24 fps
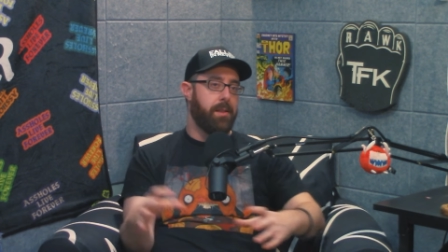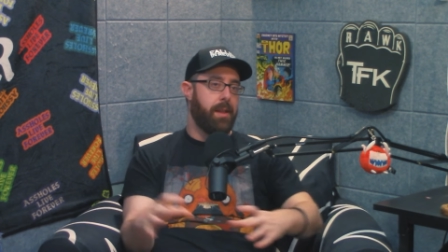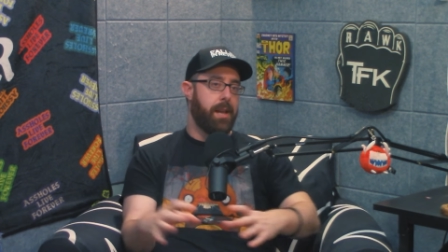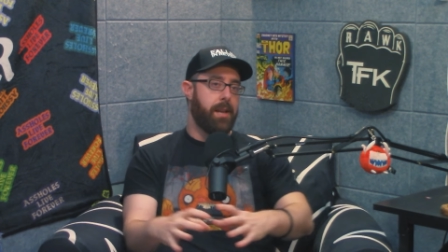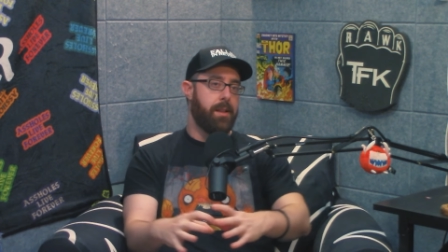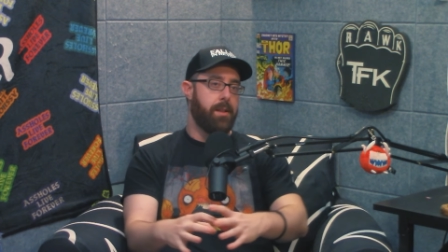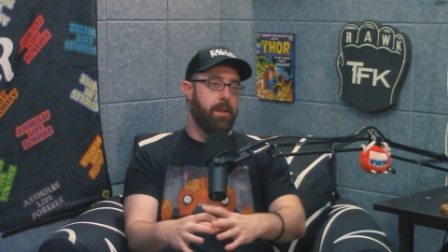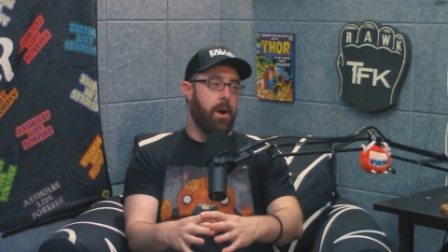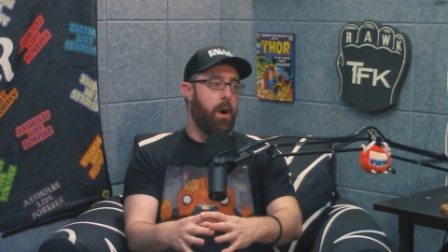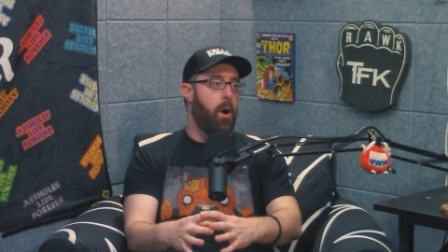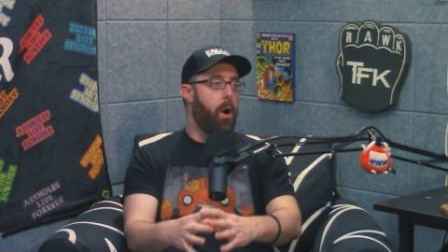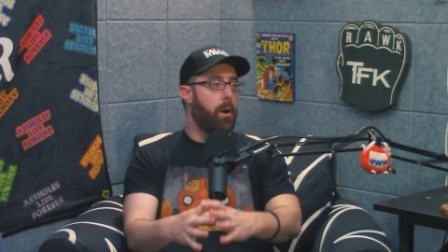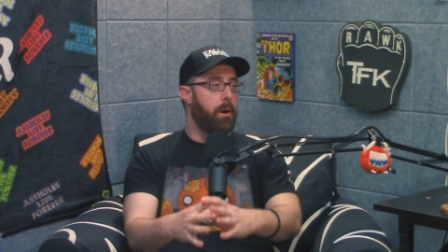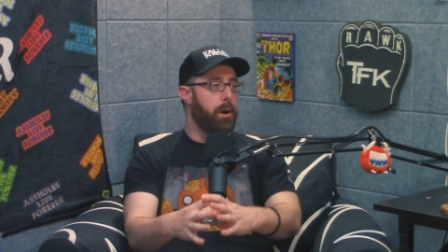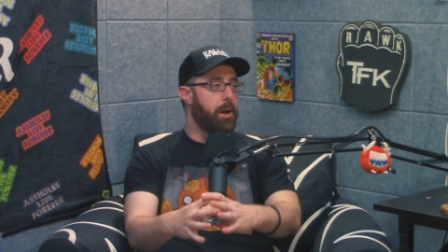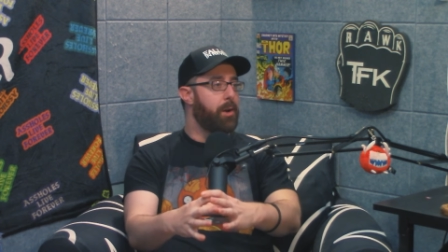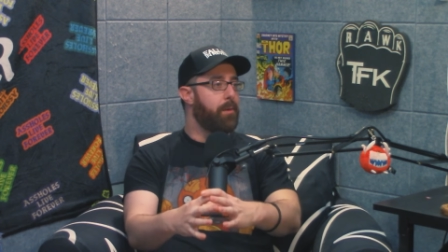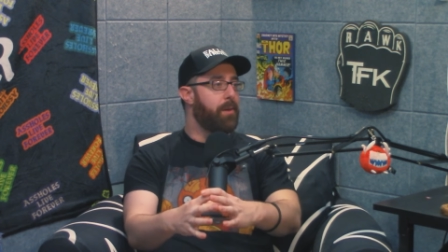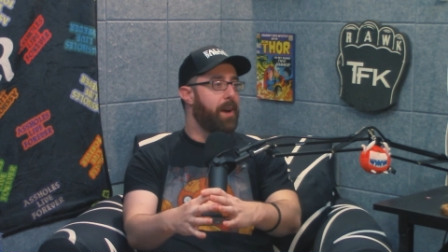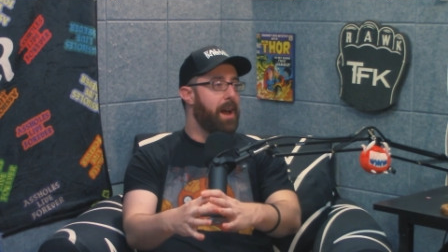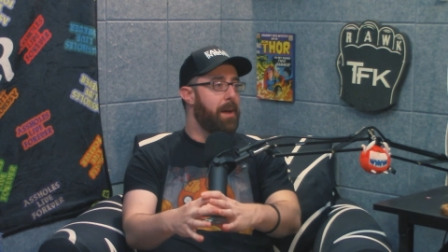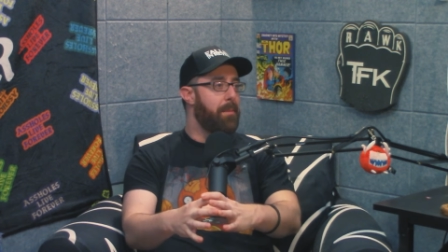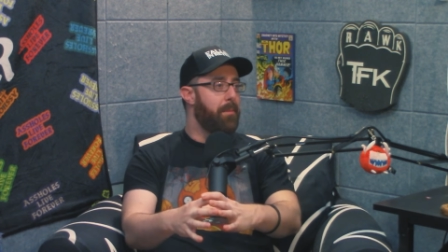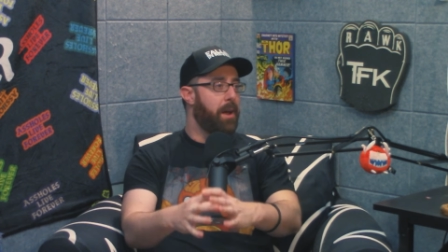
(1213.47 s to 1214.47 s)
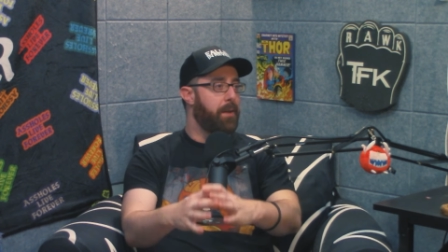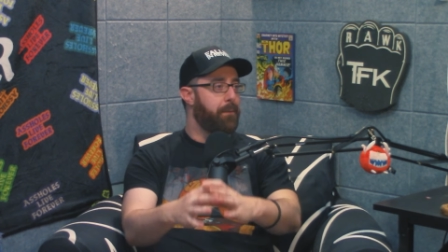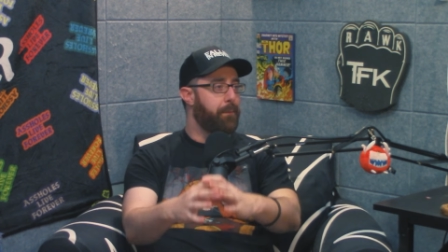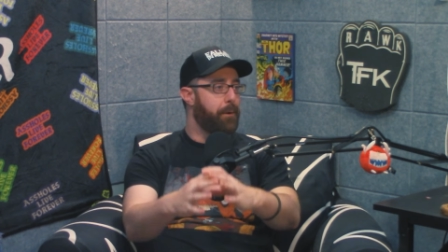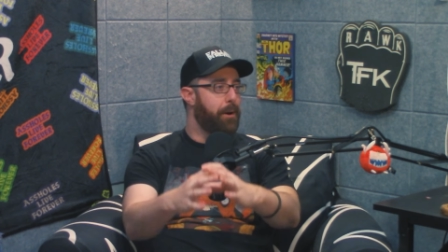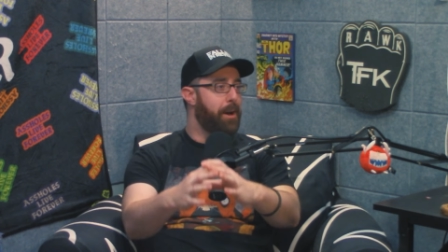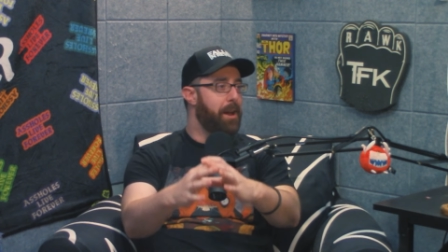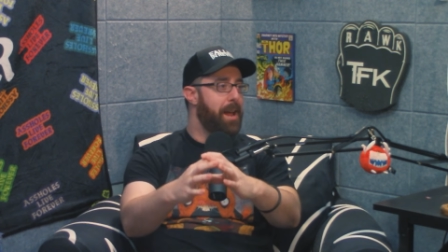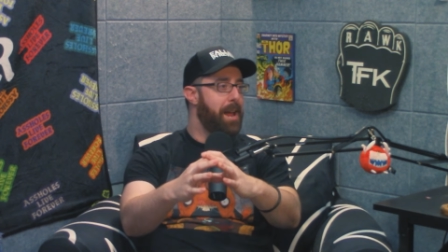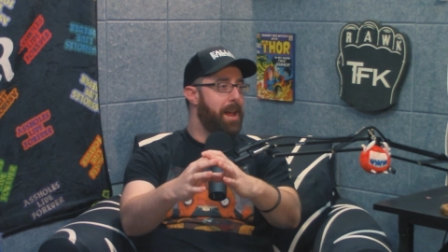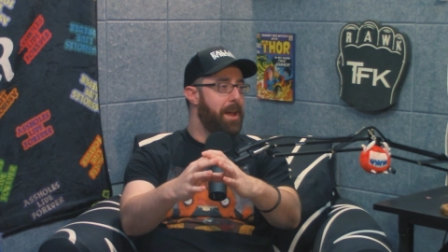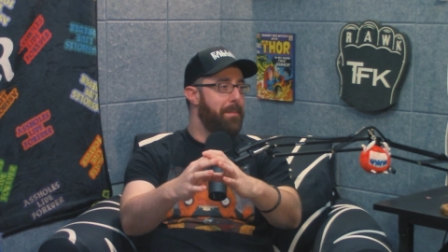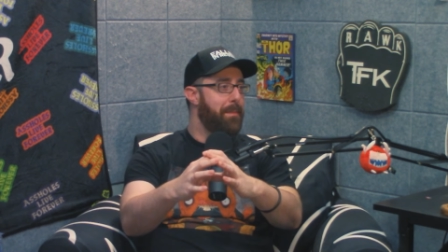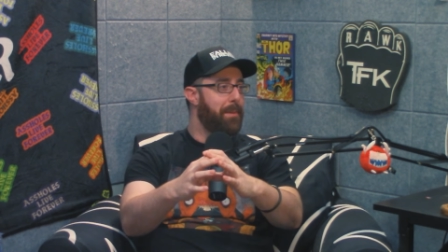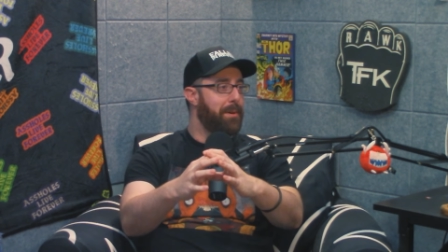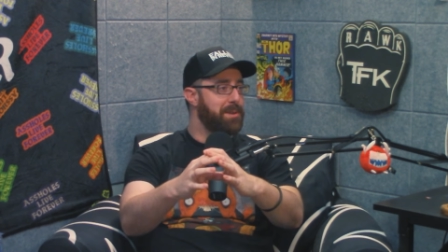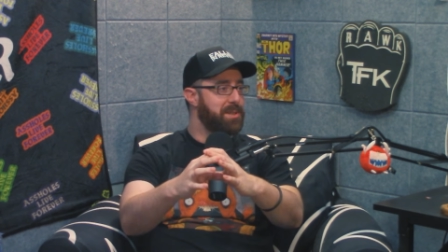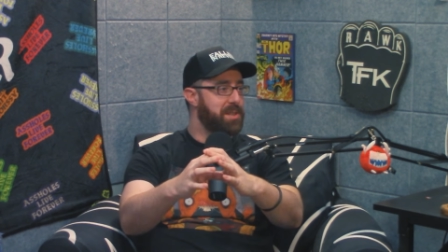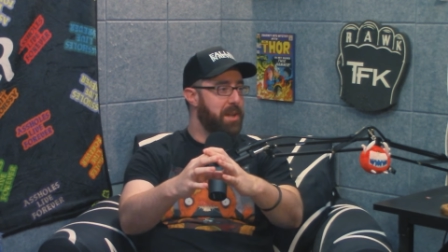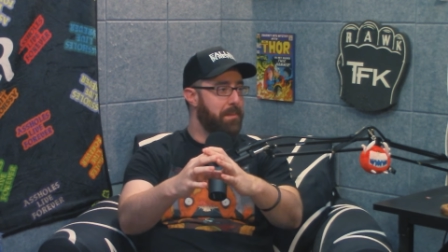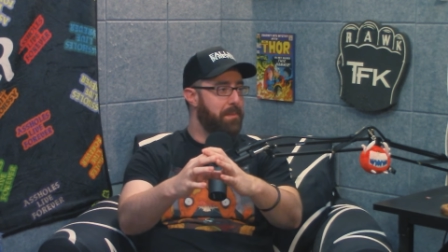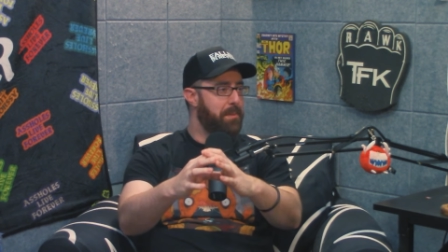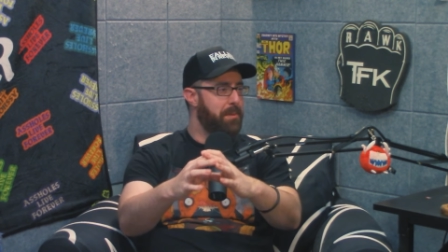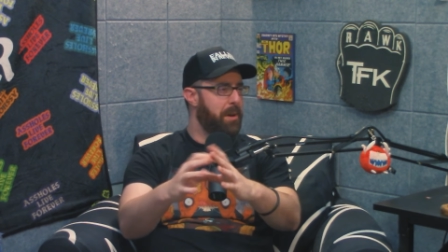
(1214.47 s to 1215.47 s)
like the heartagram, like for him
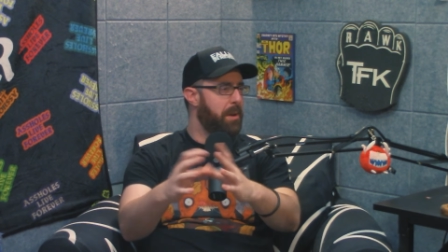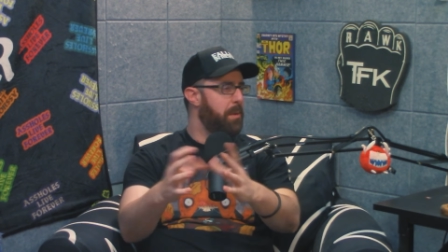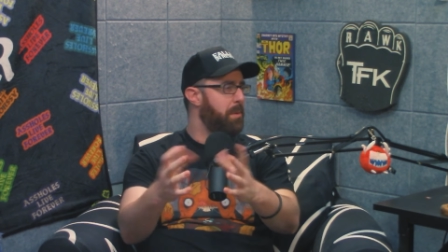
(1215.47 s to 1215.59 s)
or something.